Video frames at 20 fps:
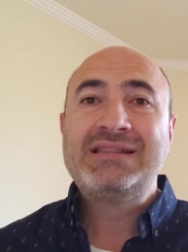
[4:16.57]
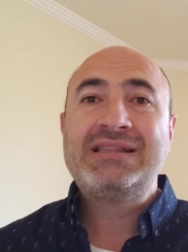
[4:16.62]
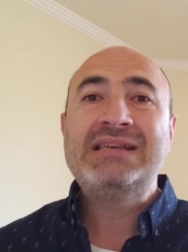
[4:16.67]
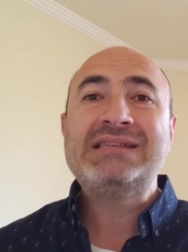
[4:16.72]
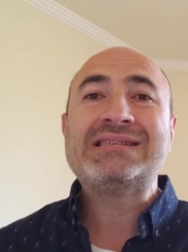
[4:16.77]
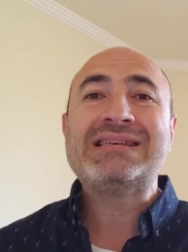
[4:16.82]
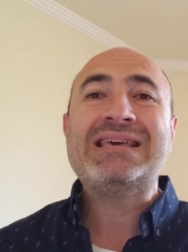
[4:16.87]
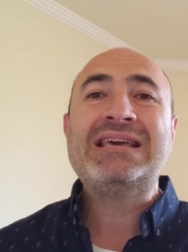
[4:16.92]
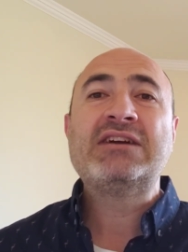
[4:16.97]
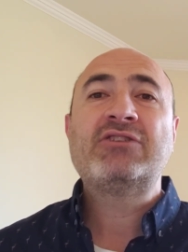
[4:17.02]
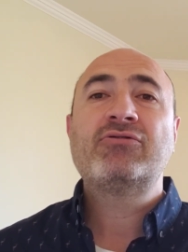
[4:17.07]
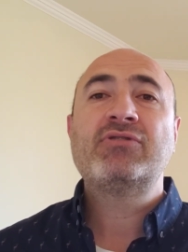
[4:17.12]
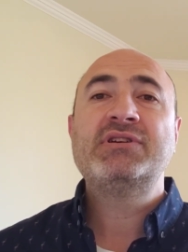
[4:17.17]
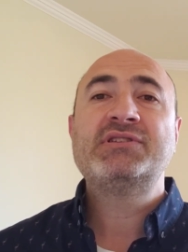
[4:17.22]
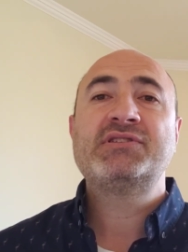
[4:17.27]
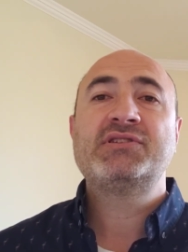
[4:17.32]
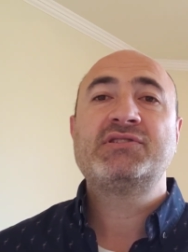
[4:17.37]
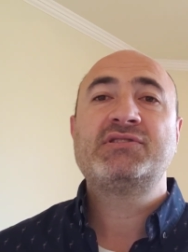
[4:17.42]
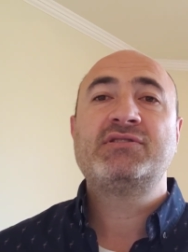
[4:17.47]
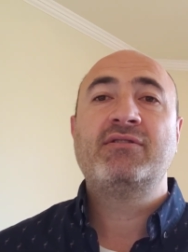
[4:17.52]
This
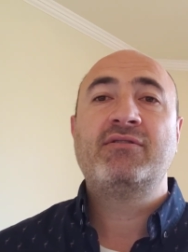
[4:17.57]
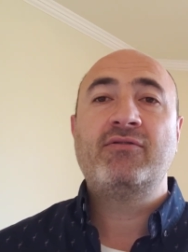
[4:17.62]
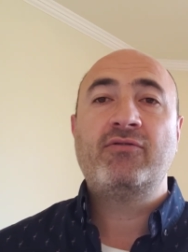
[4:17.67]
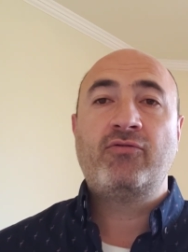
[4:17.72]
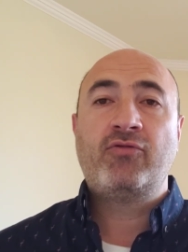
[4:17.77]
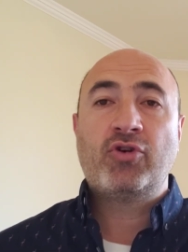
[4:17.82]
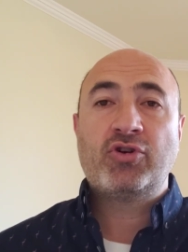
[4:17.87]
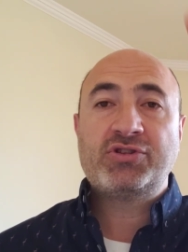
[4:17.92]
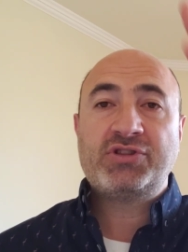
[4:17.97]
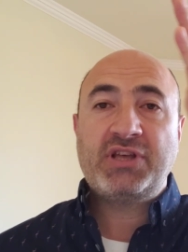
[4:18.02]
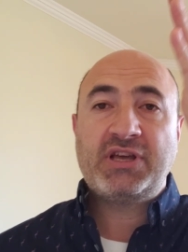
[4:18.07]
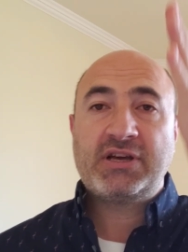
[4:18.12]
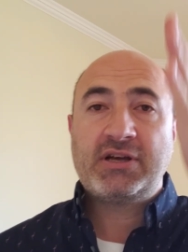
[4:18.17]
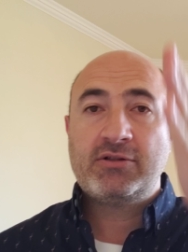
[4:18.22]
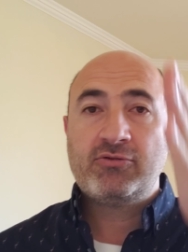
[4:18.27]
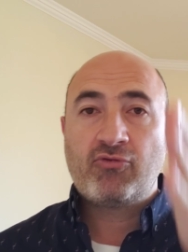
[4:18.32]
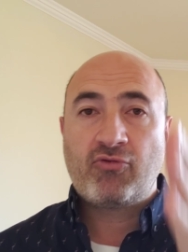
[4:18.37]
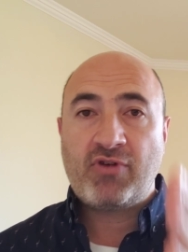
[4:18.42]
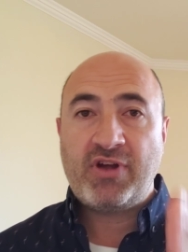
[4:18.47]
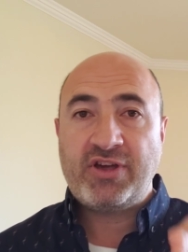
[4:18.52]
increases the
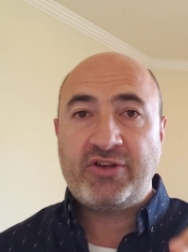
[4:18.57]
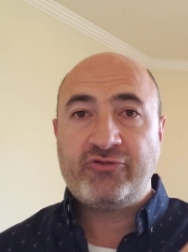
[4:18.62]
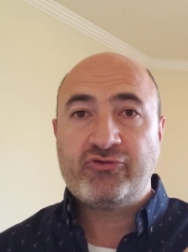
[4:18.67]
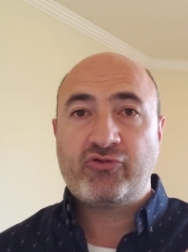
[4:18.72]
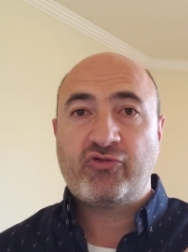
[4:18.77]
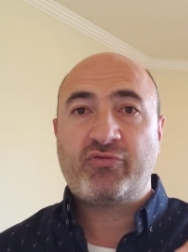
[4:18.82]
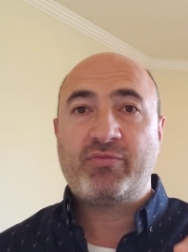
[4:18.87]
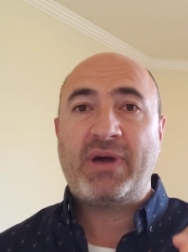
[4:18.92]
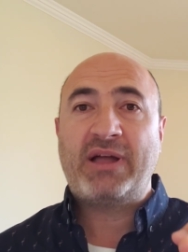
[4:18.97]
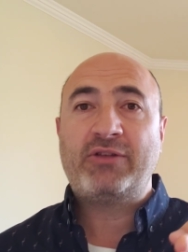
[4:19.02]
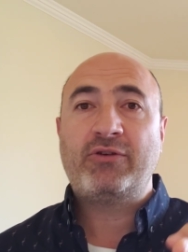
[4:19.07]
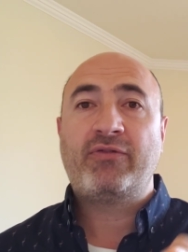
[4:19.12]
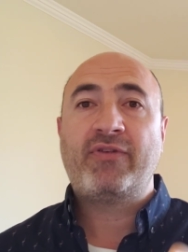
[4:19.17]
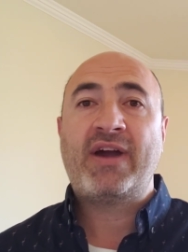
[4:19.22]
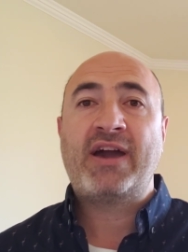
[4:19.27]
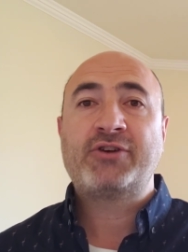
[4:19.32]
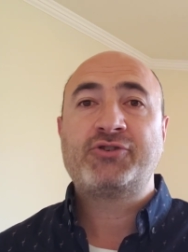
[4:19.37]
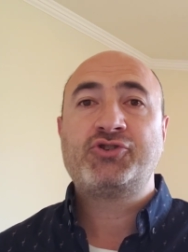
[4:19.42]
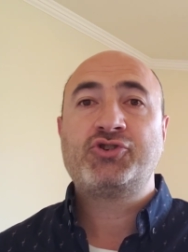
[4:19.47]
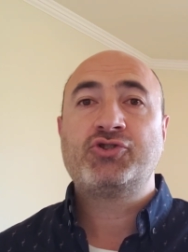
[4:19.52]
vertical range of
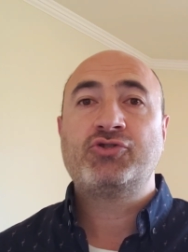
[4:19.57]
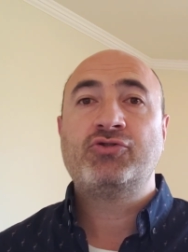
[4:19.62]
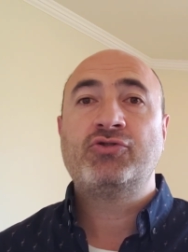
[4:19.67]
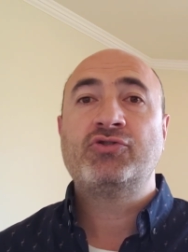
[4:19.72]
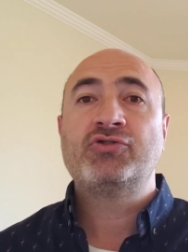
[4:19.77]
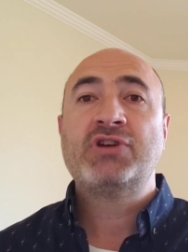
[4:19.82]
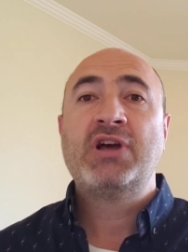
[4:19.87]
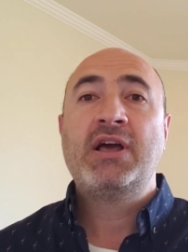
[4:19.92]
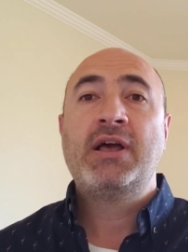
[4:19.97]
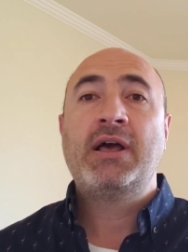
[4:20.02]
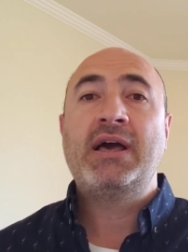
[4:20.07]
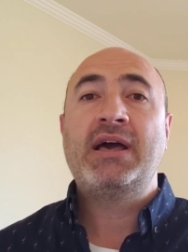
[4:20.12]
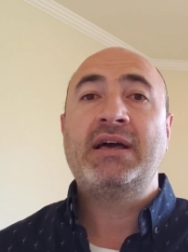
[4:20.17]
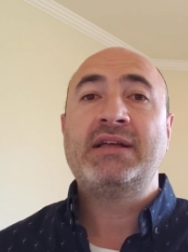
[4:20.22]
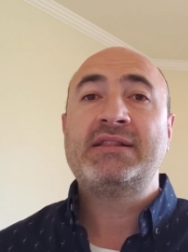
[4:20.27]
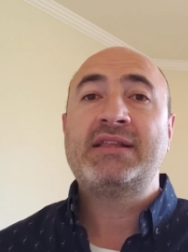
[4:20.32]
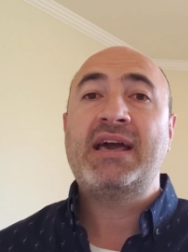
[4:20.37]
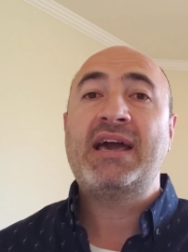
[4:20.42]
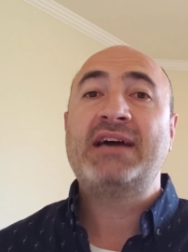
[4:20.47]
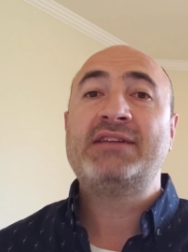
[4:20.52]
manufacture
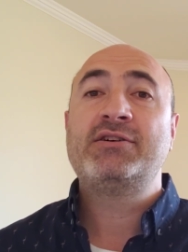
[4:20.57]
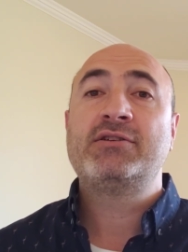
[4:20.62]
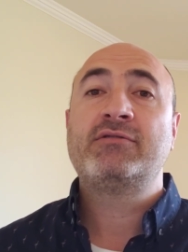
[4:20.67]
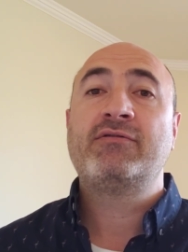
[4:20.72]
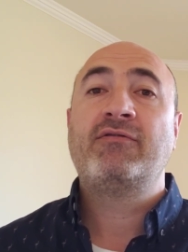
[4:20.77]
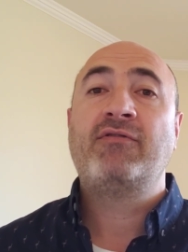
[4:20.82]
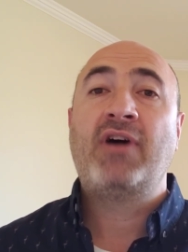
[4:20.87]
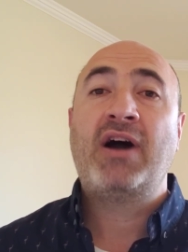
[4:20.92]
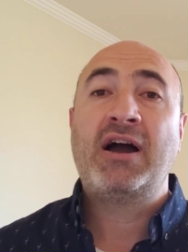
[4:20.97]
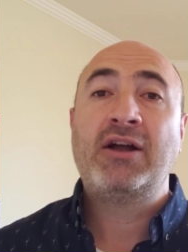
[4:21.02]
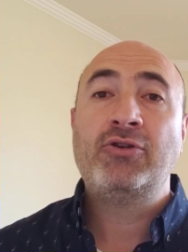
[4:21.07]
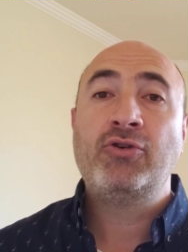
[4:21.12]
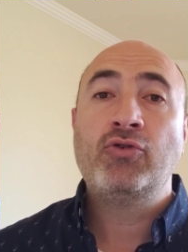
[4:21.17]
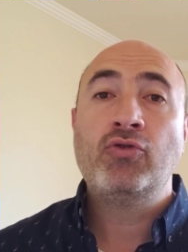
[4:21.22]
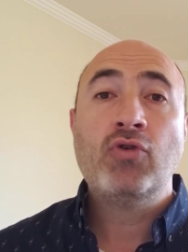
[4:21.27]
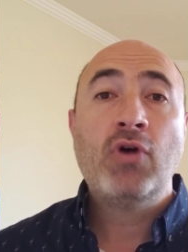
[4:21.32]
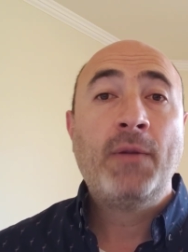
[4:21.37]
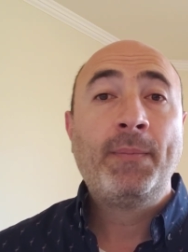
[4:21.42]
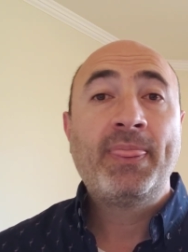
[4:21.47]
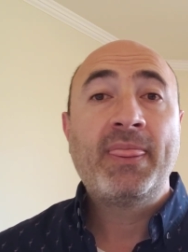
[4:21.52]
and added
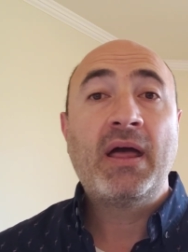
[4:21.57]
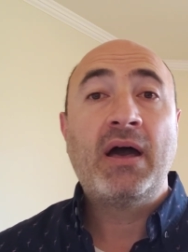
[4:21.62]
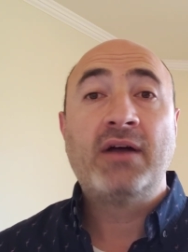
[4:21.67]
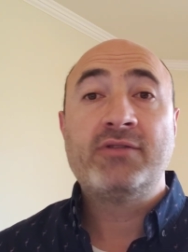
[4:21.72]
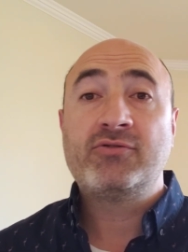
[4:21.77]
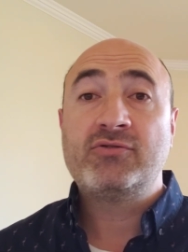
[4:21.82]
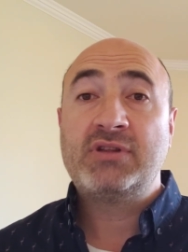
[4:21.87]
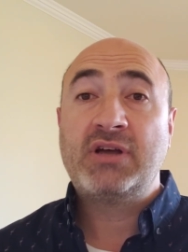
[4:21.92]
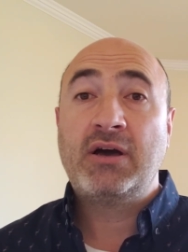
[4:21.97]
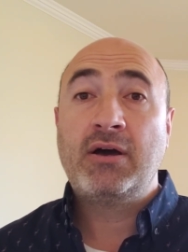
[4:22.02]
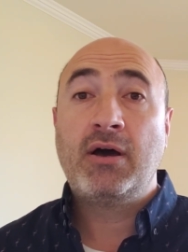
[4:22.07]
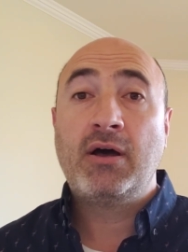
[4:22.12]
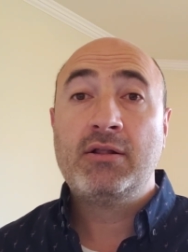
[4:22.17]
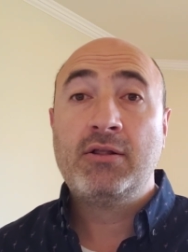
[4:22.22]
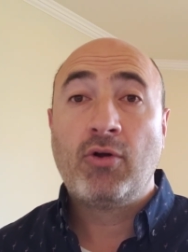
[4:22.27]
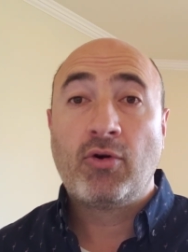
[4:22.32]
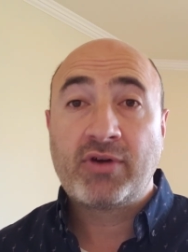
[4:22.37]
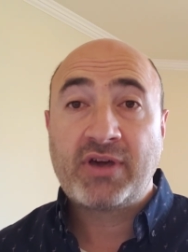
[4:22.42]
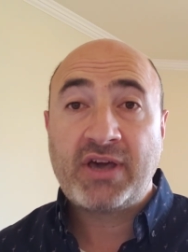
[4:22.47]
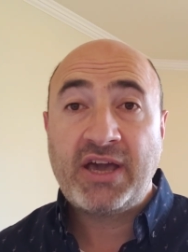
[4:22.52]
value at the
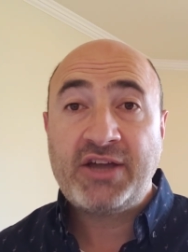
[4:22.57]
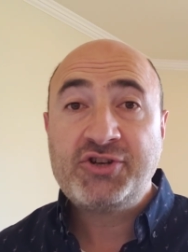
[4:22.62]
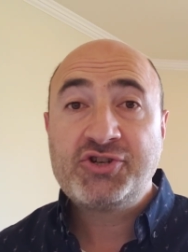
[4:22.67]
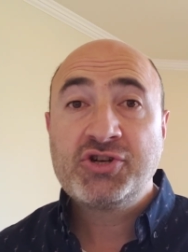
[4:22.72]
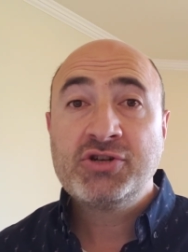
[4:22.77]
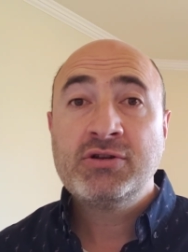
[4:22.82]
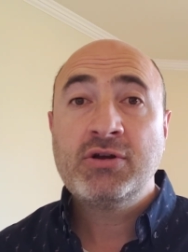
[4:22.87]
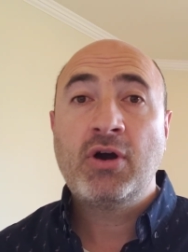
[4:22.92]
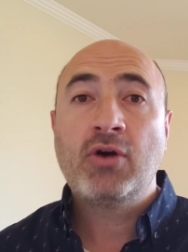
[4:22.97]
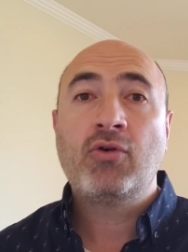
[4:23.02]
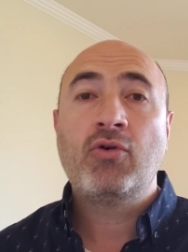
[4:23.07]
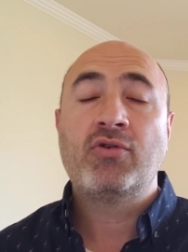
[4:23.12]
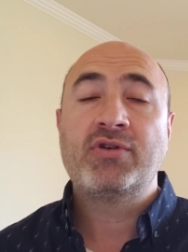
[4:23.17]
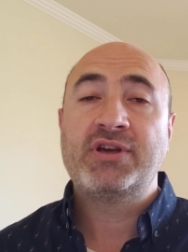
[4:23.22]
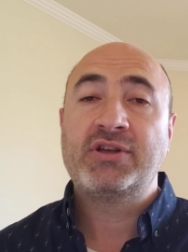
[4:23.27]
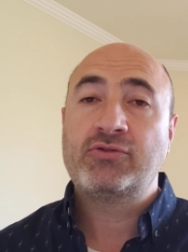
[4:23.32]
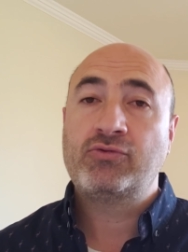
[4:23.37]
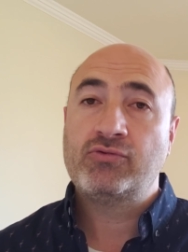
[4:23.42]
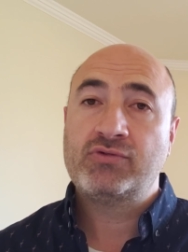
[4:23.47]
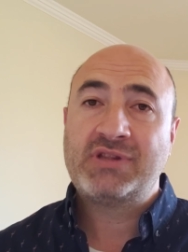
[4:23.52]
location,
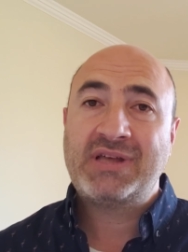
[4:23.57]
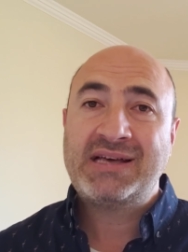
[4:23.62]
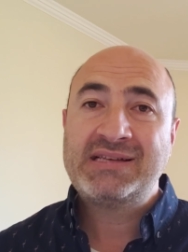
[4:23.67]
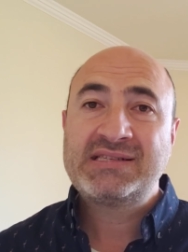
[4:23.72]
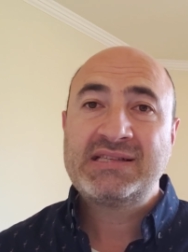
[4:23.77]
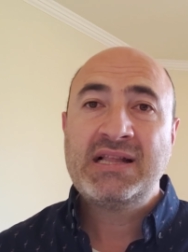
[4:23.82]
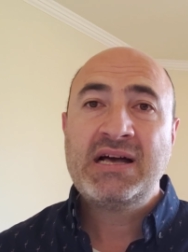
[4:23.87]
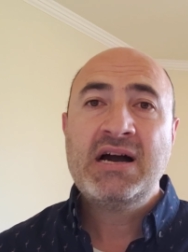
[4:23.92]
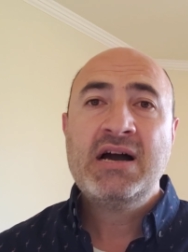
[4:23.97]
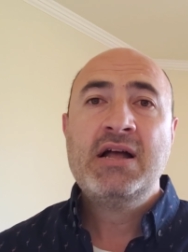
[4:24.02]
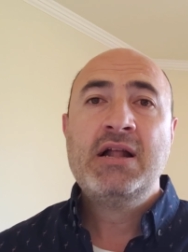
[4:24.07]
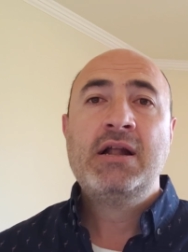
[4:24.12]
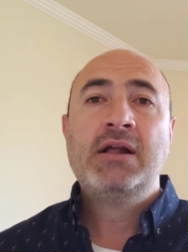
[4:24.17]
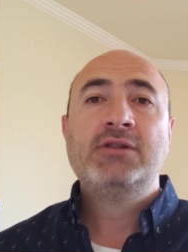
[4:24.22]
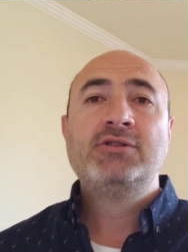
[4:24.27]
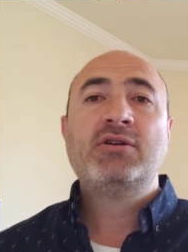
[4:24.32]
according to Tesla.